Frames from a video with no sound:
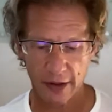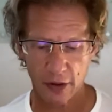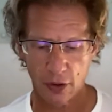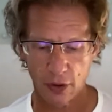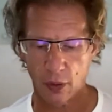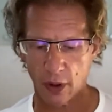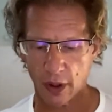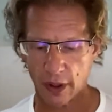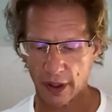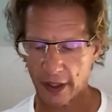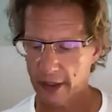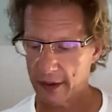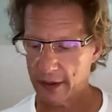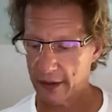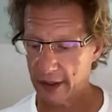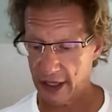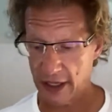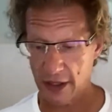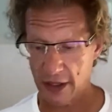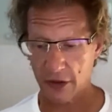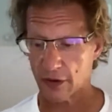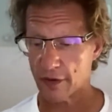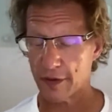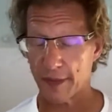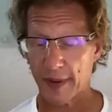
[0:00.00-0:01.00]
who are in
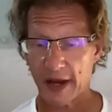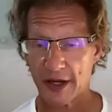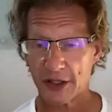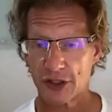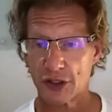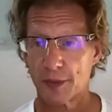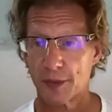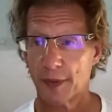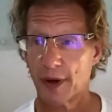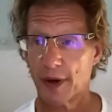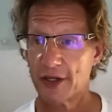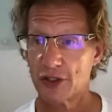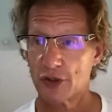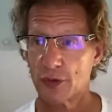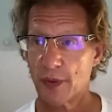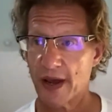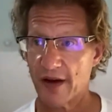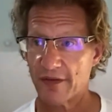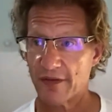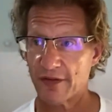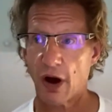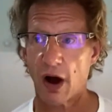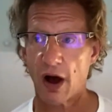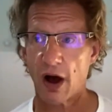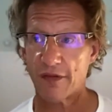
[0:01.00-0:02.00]
either of the masterminds, we
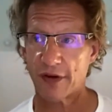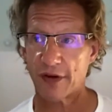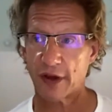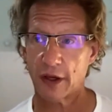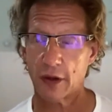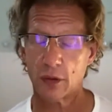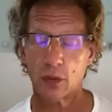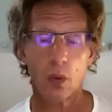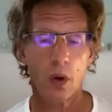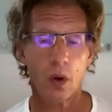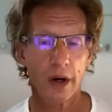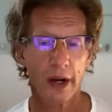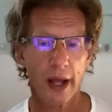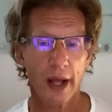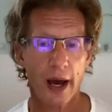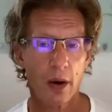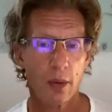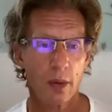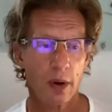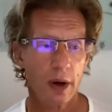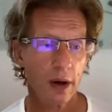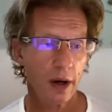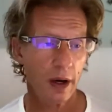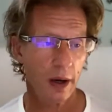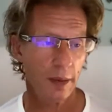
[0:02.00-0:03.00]
have coffee in 1
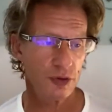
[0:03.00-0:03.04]
hour.